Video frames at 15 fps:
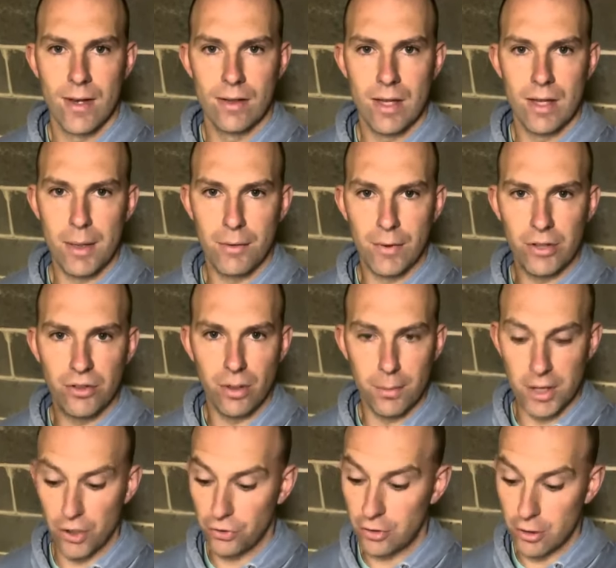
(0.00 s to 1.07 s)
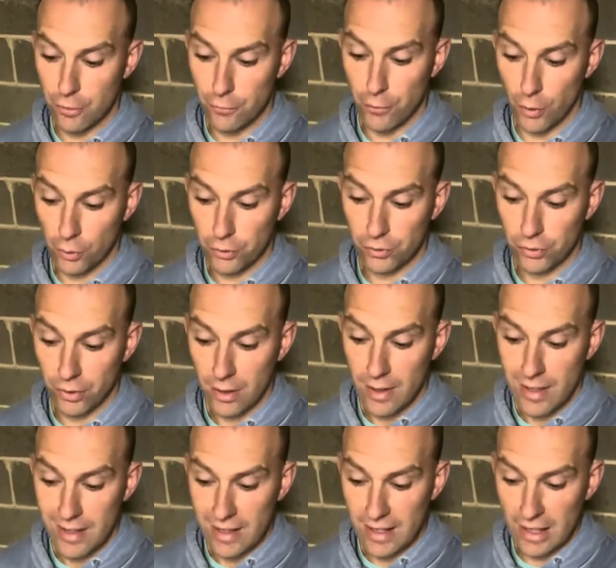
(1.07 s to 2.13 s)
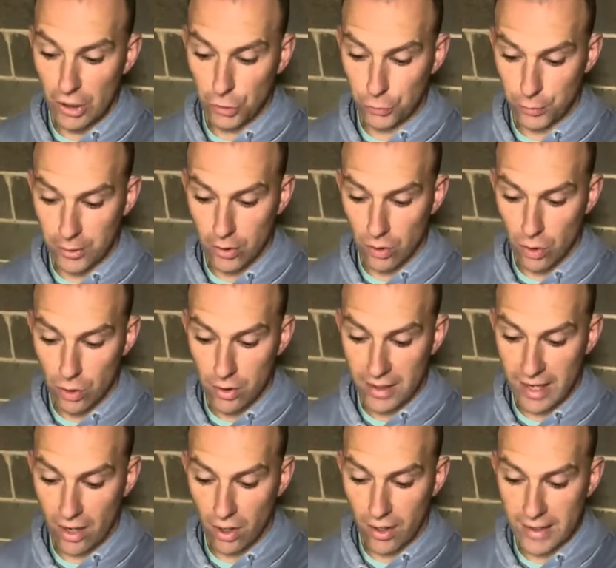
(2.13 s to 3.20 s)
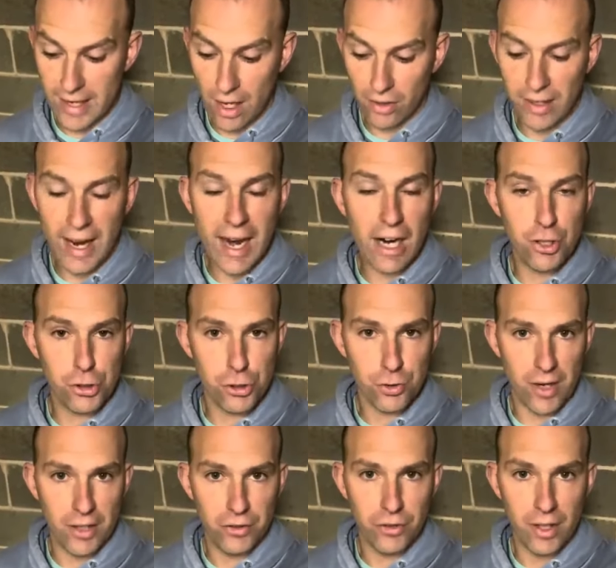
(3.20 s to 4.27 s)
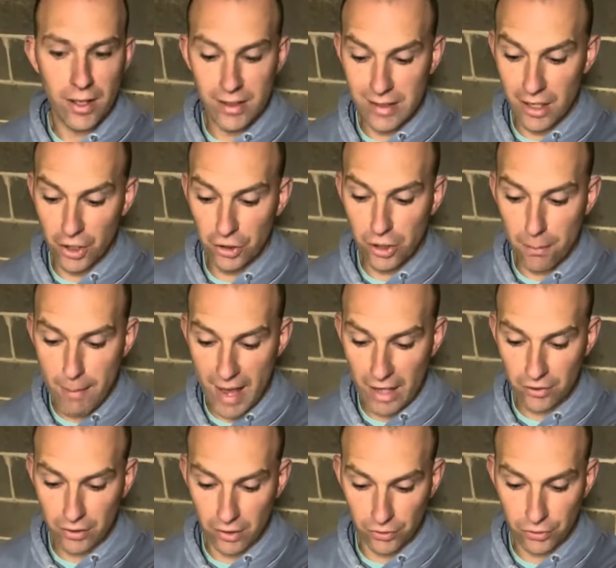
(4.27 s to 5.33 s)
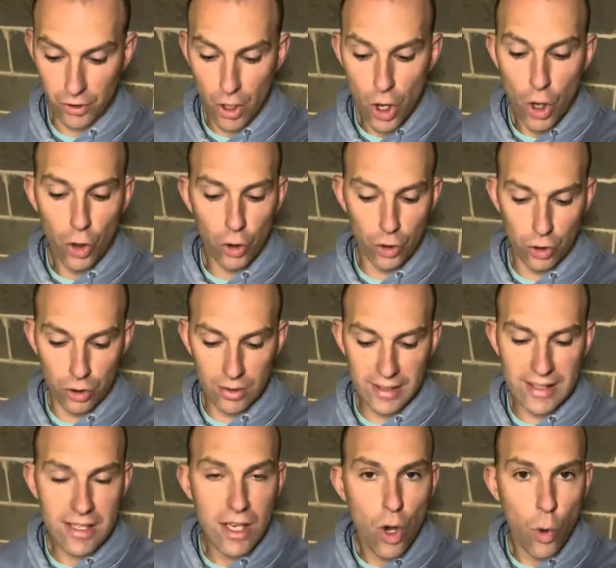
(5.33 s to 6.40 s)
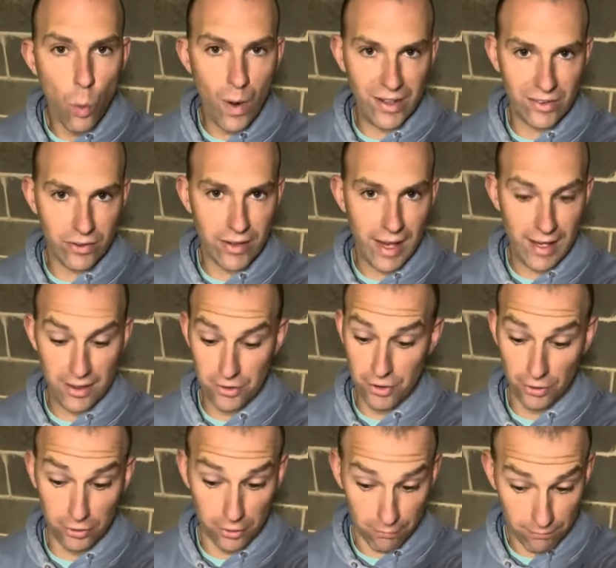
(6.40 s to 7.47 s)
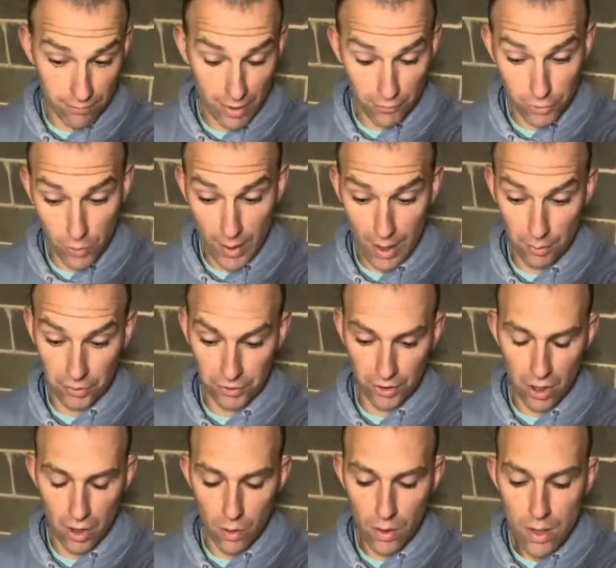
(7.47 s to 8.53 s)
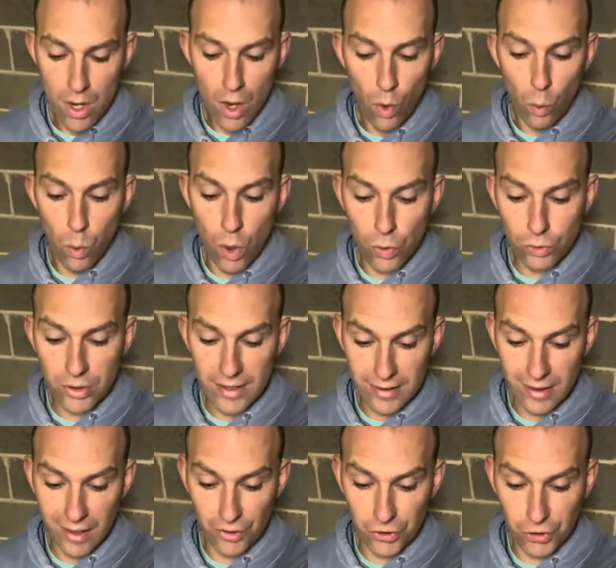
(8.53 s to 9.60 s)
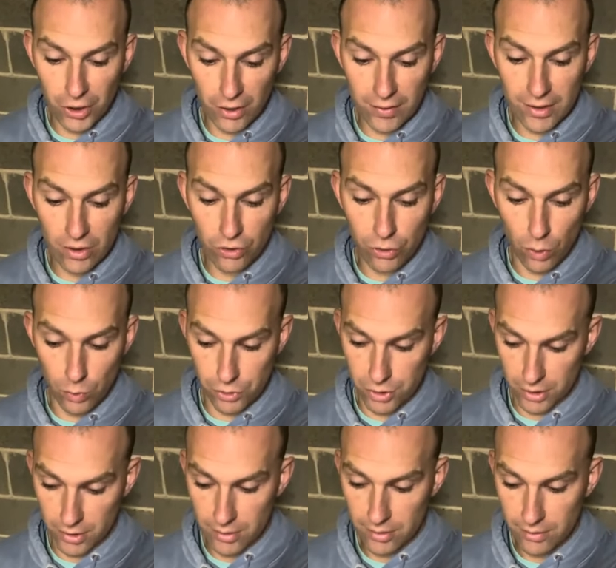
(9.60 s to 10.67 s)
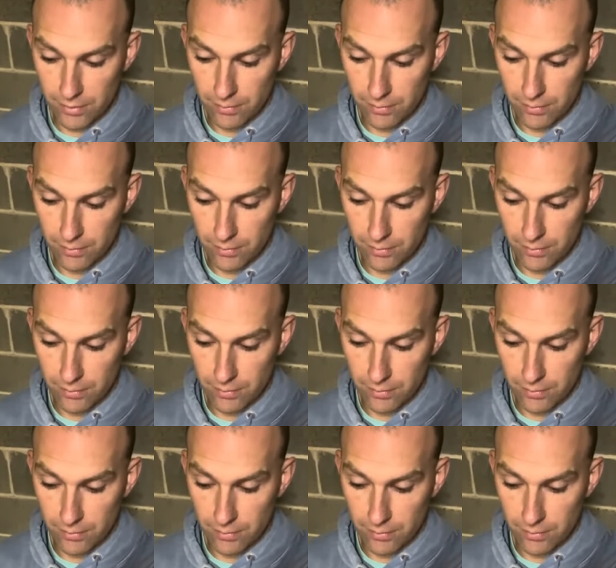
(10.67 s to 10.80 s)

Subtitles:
Let me read some of this to you, folks. Israel carried out airstrikes near Damascus early Wednesday, just a few hours ago, wounding a Syrian soldier.